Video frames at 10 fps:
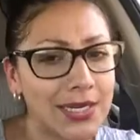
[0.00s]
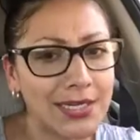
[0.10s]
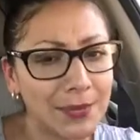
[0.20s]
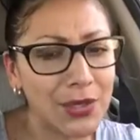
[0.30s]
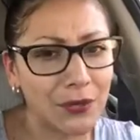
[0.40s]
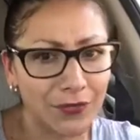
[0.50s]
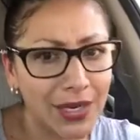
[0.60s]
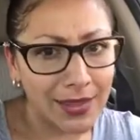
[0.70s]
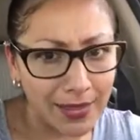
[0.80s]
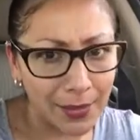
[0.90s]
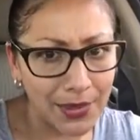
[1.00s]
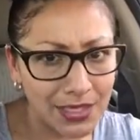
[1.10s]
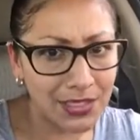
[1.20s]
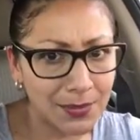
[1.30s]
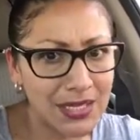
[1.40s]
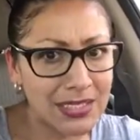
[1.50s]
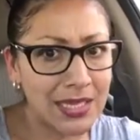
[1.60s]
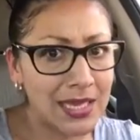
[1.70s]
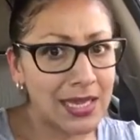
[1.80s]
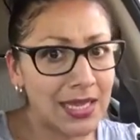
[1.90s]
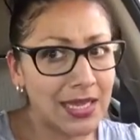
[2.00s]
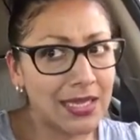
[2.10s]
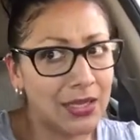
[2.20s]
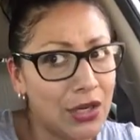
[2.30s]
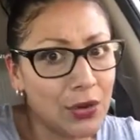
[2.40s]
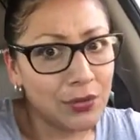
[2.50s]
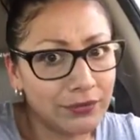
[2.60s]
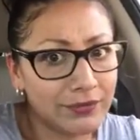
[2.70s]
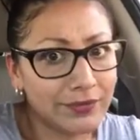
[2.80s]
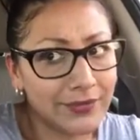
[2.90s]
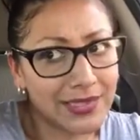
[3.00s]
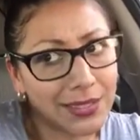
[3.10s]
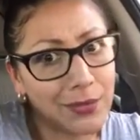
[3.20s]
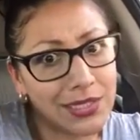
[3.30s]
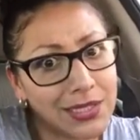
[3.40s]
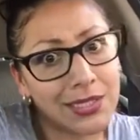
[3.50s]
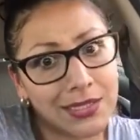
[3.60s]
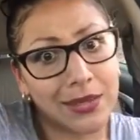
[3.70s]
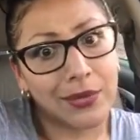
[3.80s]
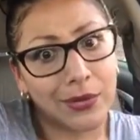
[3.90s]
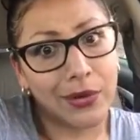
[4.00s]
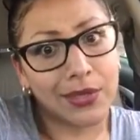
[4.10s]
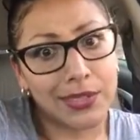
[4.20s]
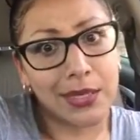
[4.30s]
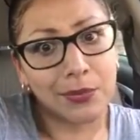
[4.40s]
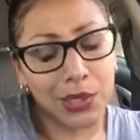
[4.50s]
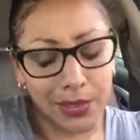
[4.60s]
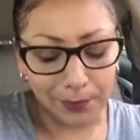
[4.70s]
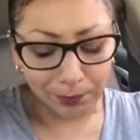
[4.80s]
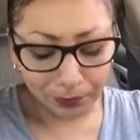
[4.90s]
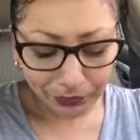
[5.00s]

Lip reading: it doesn't mean you're fucking them. It just means, you know, it's a coincidence that they're there at the same time.